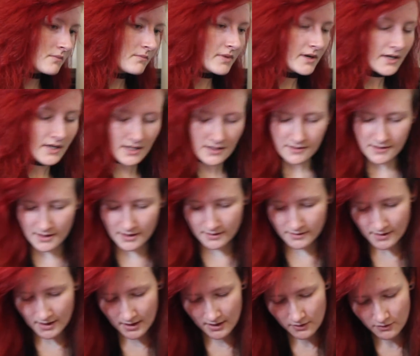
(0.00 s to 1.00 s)
But I think
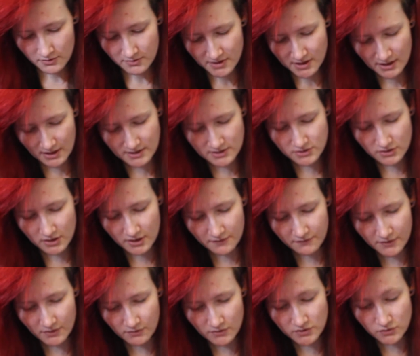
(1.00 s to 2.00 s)
that it would be nicer
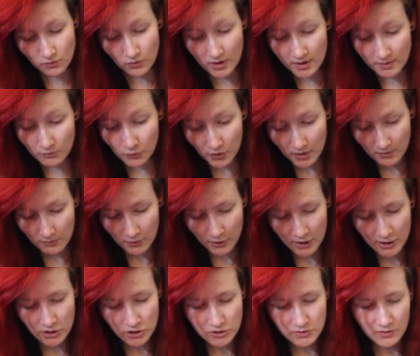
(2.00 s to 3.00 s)
if there was one more
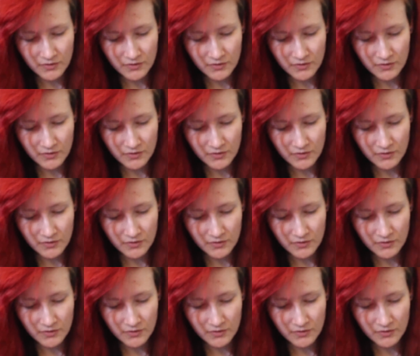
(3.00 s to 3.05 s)
brush.